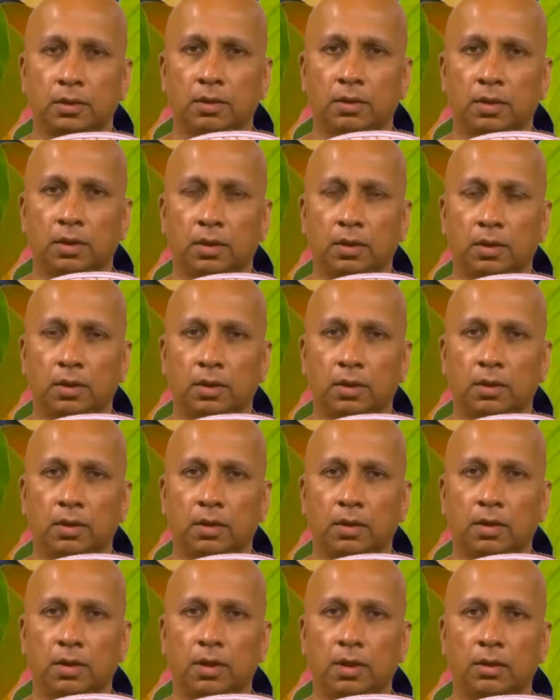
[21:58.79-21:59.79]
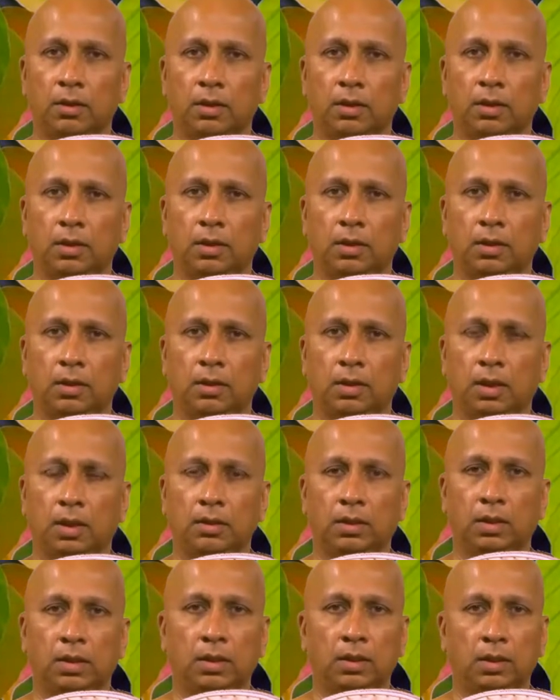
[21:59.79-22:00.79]
And
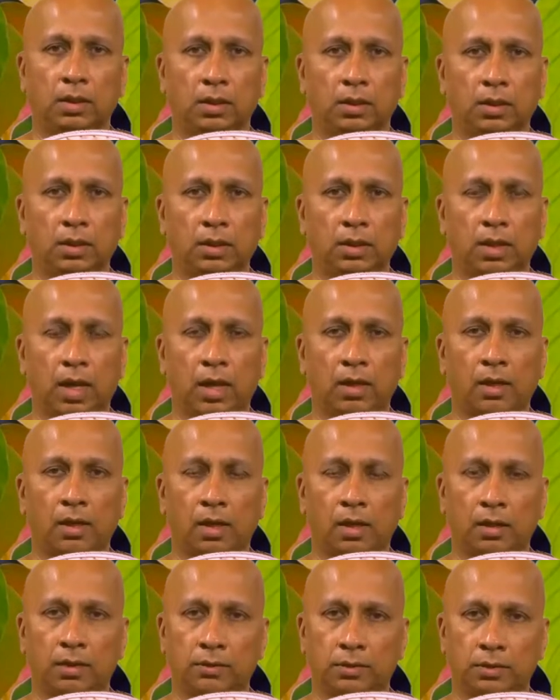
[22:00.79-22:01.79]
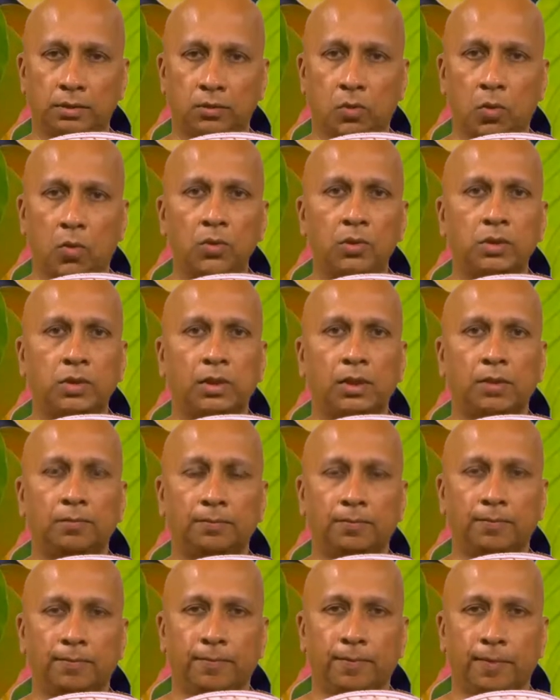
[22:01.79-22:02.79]
then he analyzed his own
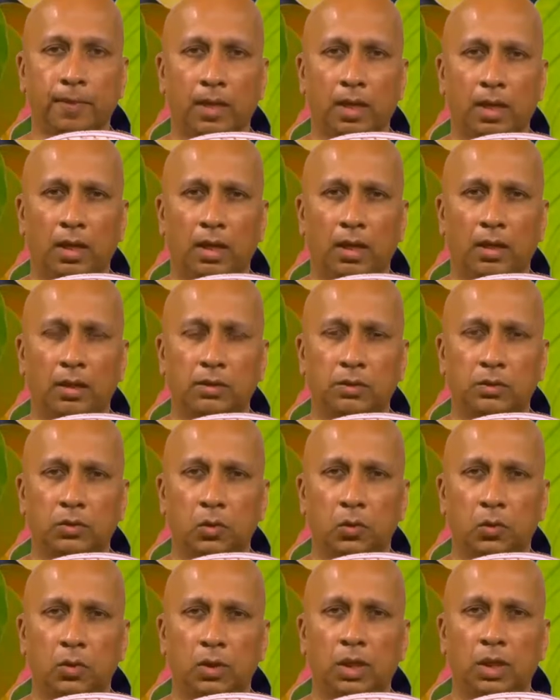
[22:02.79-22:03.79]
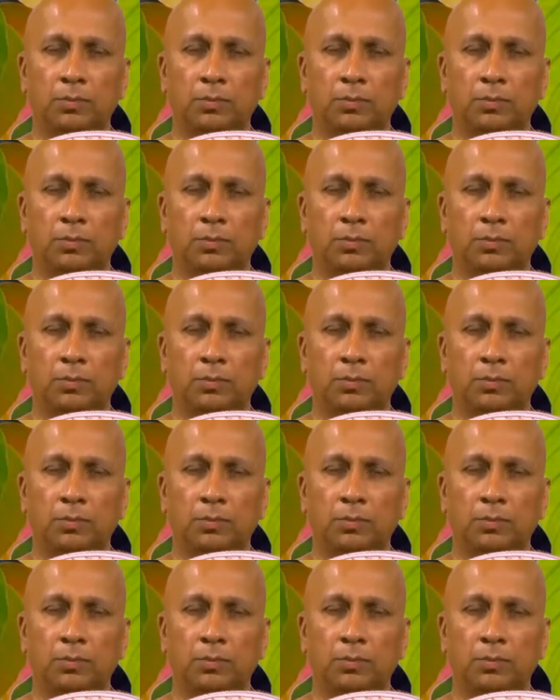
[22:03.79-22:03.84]
dream and told